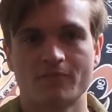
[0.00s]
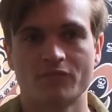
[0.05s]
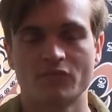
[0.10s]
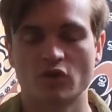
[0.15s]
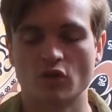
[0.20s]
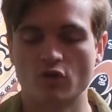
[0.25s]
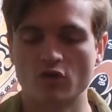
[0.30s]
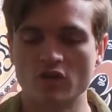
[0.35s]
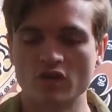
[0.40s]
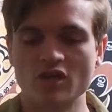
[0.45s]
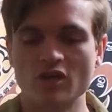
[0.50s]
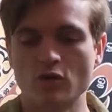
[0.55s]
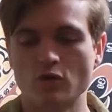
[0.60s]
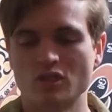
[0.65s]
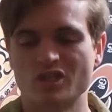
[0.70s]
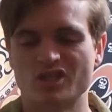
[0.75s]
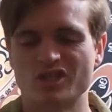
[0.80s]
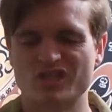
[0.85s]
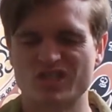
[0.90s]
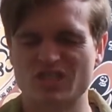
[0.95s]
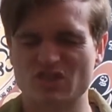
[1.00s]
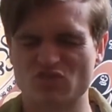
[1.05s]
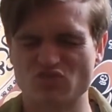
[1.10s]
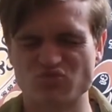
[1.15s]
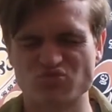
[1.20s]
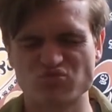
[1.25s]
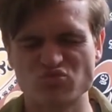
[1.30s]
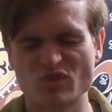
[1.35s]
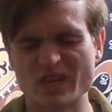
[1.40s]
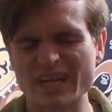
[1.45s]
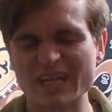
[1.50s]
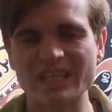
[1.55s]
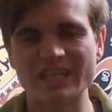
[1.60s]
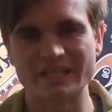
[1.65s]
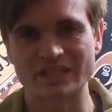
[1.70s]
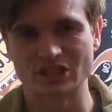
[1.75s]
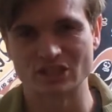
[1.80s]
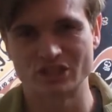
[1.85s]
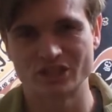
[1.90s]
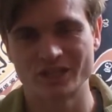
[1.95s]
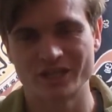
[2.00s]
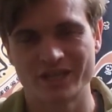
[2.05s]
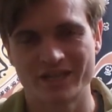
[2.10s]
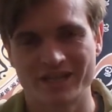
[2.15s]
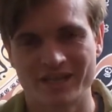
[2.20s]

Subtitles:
your ego starts to relish